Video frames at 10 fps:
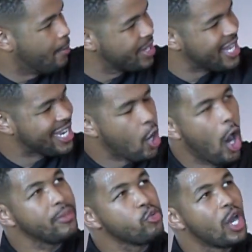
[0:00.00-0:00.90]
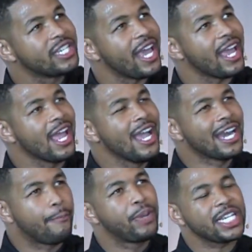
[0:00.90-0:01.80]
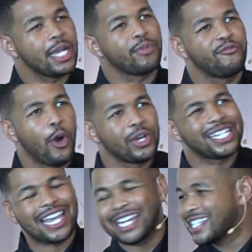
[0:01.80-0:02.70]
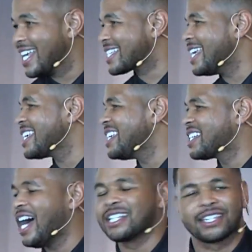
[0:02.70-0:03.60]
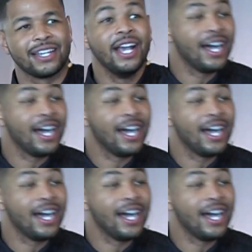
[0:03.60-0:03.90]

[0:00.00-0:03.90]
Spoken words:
But they called me one day, and I picked up the phone. They said, is this Inky Johnson?